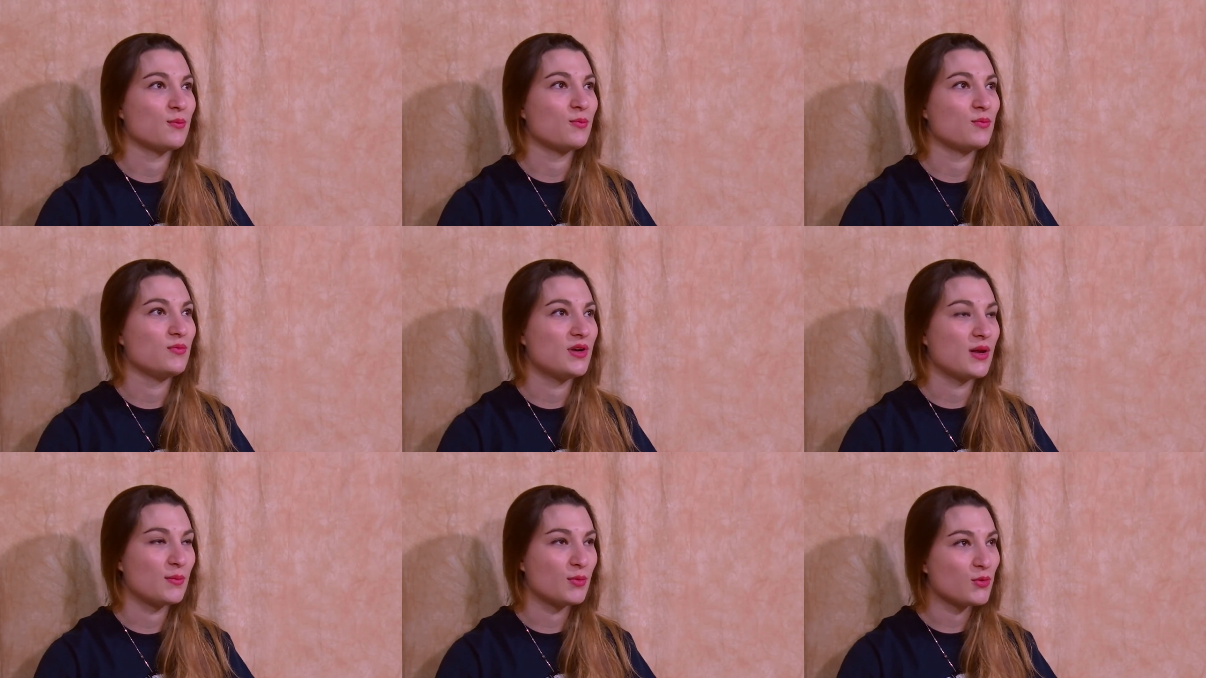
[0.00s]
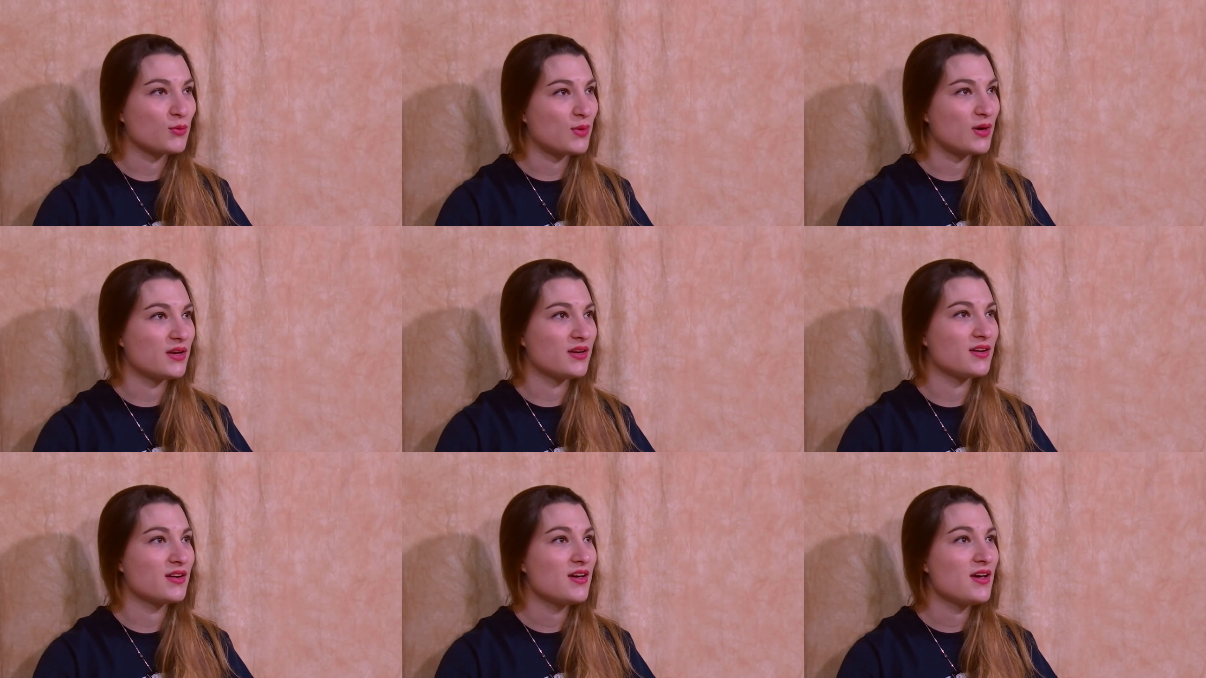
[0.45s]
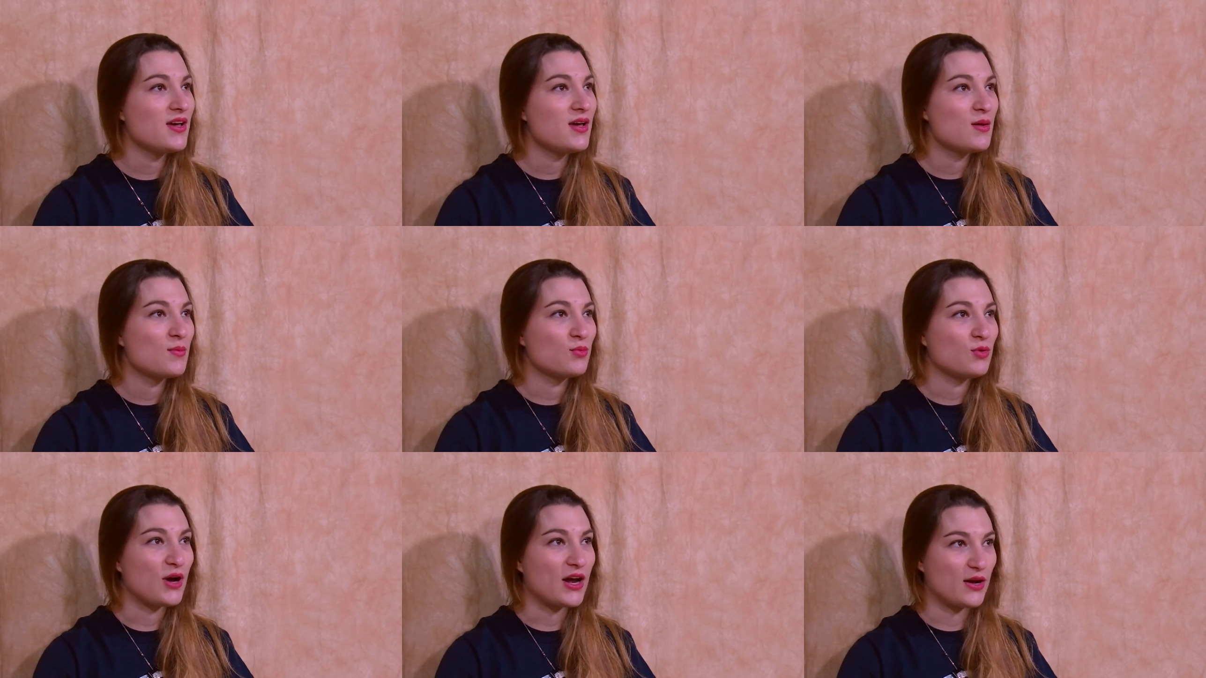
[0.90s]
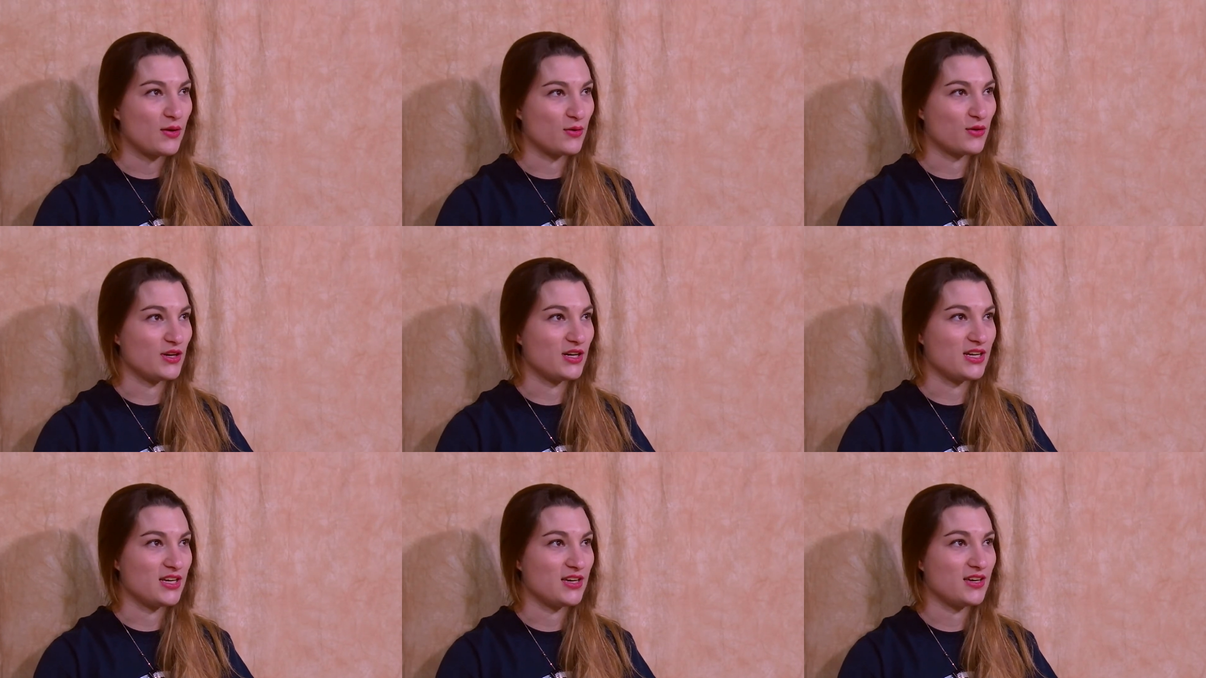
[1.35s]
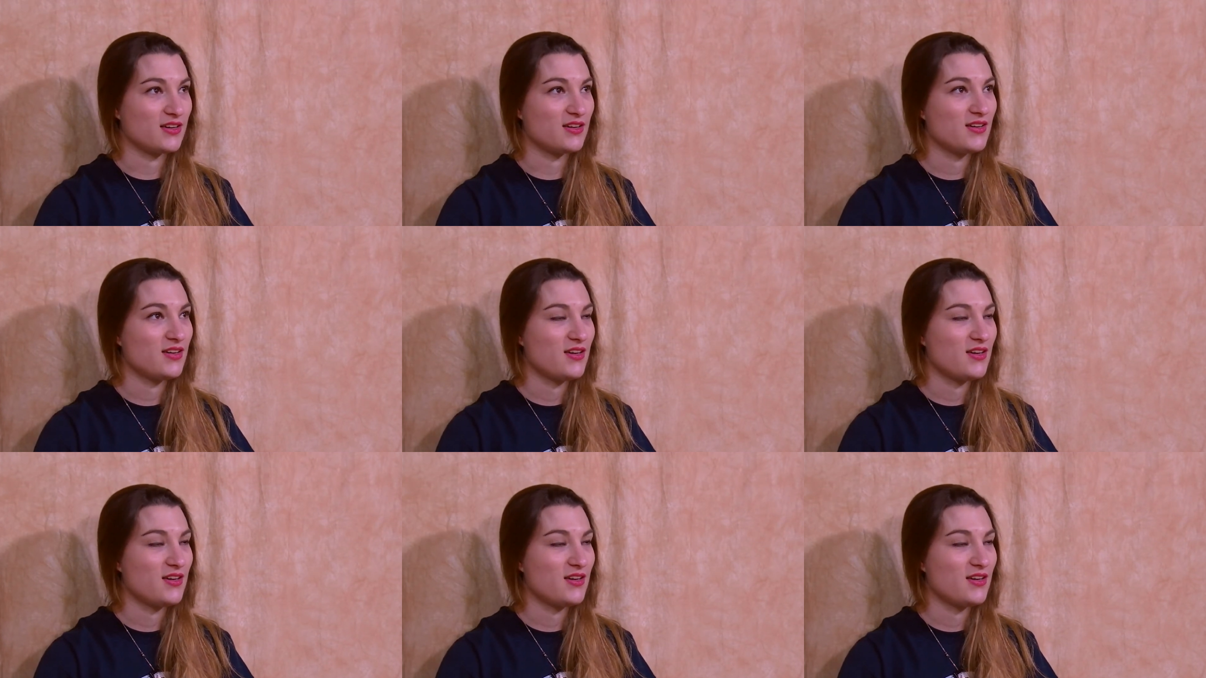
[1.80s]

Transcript: number one priority.